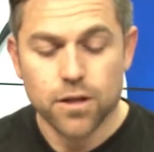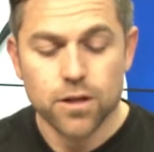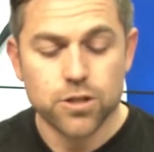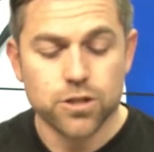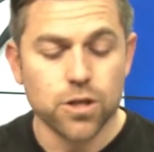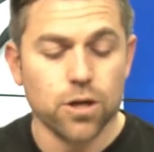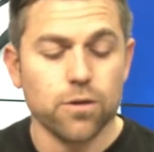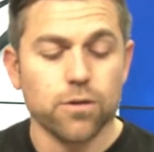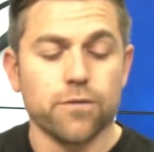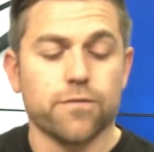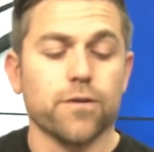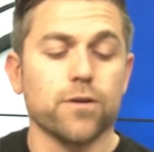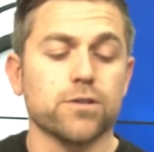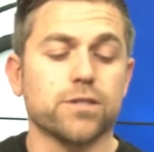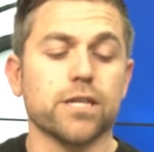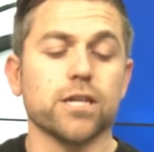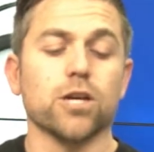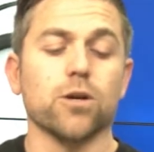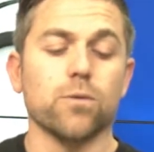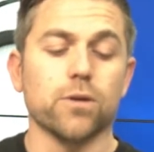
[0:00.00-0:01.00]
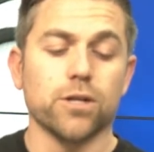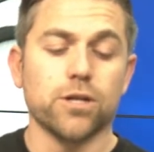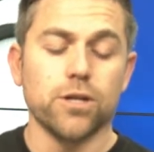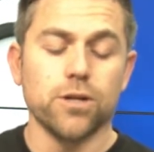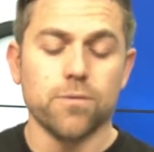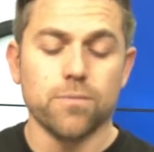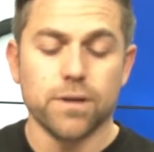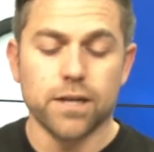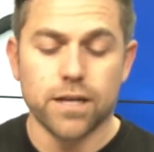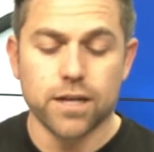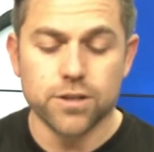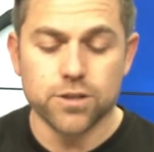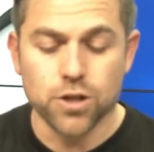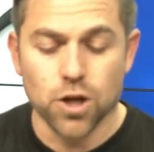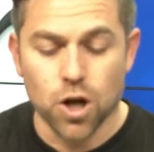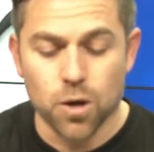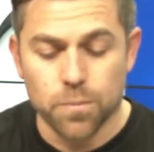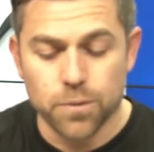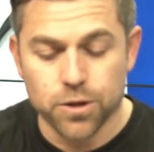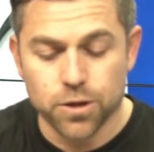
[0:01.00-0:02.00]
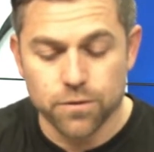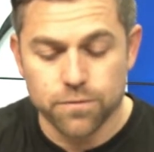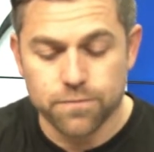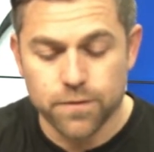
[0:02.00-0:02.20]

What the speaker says: So the first thing you want to do is open your